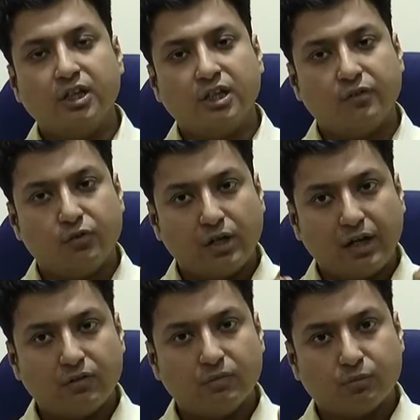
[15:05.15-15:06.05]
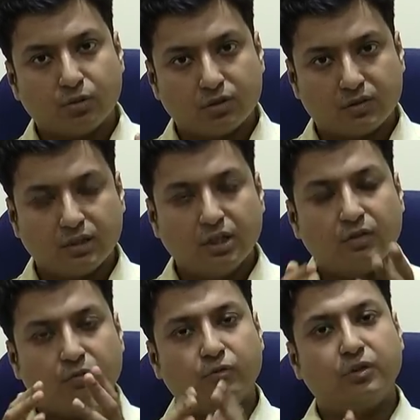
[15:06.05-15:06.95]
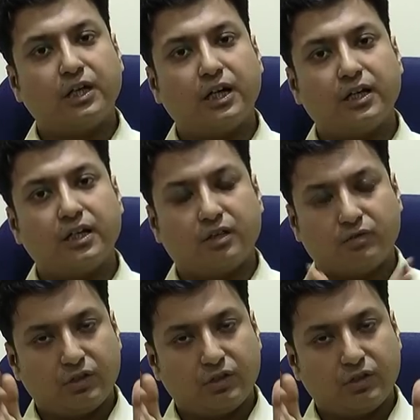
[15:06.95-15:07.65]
If you have inputs regarding